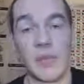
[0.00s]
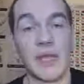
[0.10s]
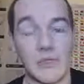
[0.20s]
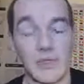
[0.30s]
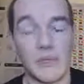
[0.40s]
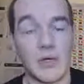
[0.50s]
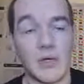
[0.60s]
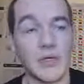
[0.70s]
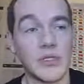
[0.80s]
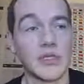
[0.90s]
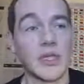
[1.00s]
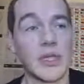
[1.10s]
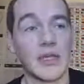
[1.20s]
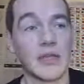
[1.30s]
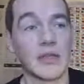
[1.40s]
dwellers, to be honest,
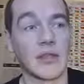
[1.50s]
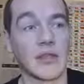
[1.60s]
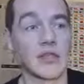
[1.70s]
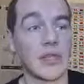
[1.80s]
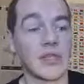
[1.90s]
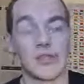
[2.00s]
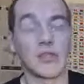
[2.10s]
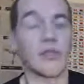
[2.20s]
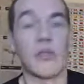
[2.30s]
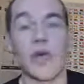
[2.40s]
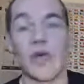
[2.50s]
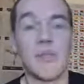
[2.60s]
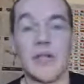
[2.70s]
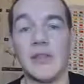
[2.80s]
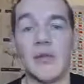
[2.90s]
because it started to slow the
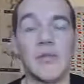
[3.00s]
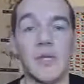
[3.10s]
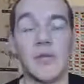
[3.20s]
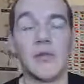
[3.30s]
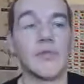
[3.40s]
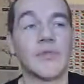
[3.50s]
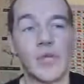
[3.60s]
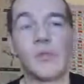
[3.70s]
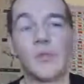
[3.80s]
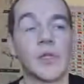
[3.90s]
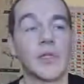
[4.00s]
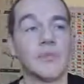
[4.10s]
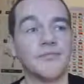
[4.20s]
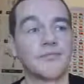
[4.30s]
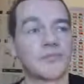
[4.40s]
iPad down, you know. It's an old one
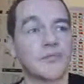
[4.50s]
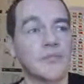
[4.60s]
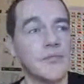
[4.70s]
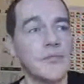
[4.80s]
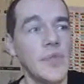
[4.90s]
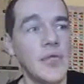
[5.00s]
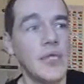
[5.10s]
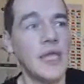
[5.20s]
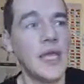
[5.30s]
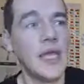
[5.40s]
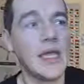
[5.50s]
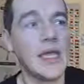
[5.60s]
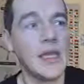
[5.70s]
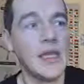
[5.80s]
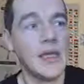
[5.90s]
and
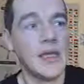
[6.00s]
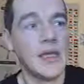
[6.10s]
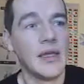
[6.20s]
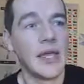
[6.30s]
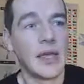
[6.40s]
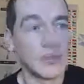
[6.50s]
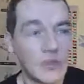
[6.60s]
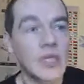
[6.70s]
uh, and I